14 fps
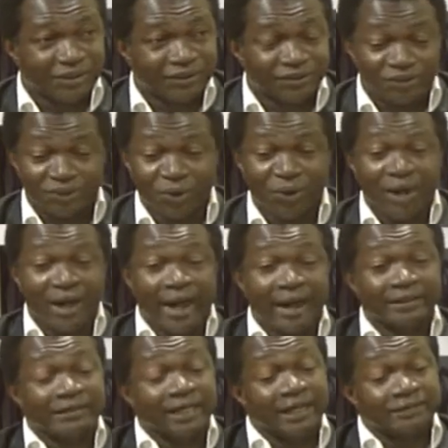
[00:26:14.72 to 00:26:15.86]
You know,
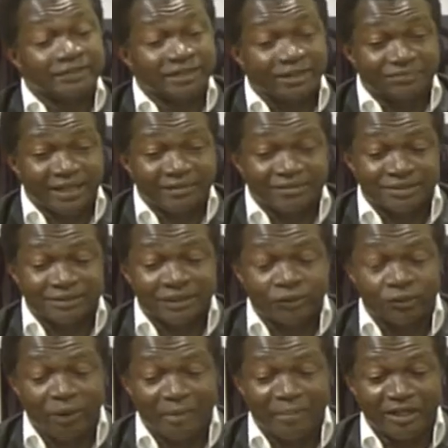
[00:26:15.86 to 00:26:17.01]
and sometimes
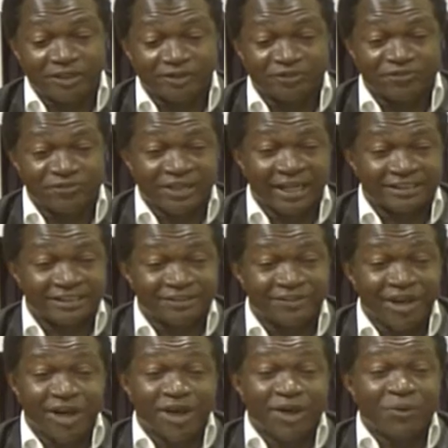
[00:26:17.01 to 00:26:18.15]
you are made to feel as if
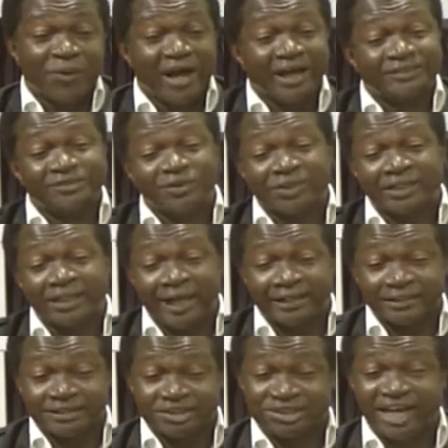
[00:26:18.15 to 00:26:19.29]
like
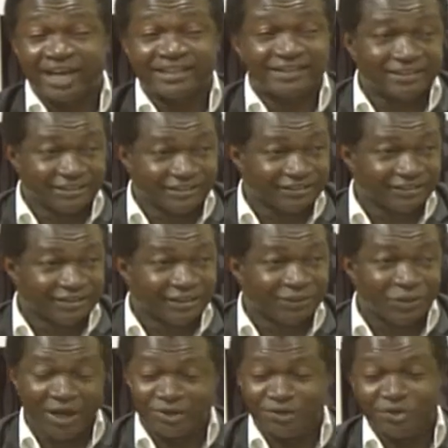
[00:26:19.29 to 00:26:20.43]
it's charity.
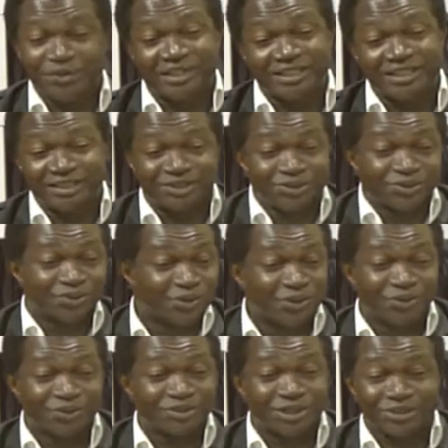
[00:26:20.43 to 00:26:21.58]
We're doing this, you
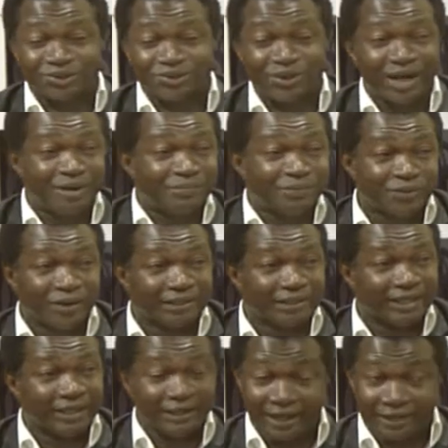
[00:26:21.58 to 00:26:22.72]
know, just to help you, and
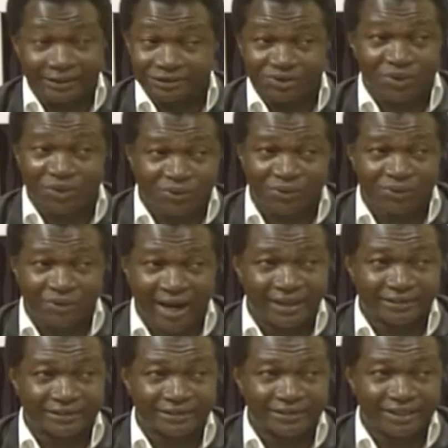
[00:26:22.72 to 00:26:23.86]
like it's not your
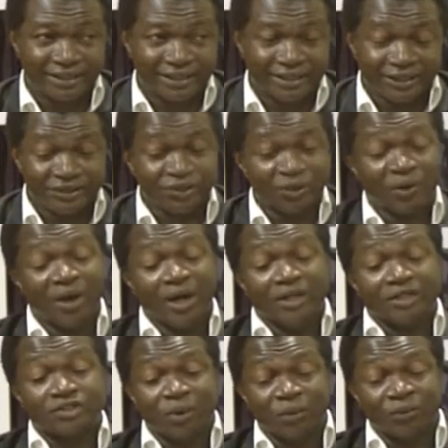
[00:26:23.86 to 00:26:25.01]
right. You know,
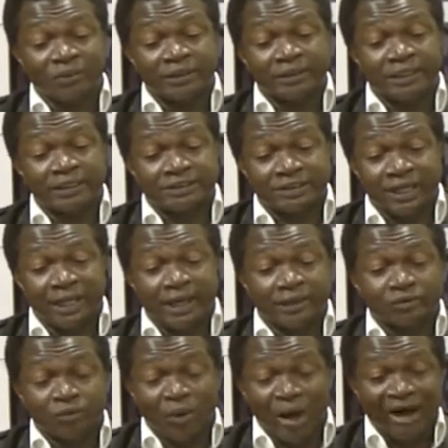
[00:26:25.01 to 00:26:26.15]
so it's
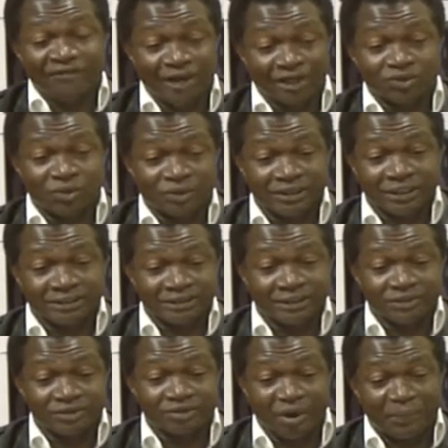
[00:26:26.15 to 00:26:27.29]
you have our soldiers
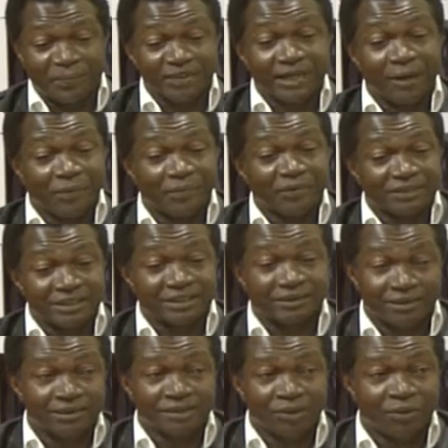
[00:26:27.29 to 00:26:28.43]
dropping their weapons and
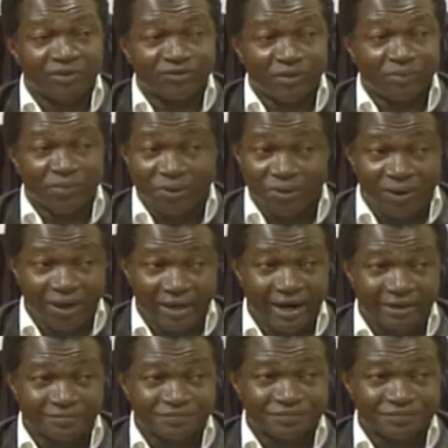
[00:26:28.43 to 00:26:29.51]
running away from Boko Haram.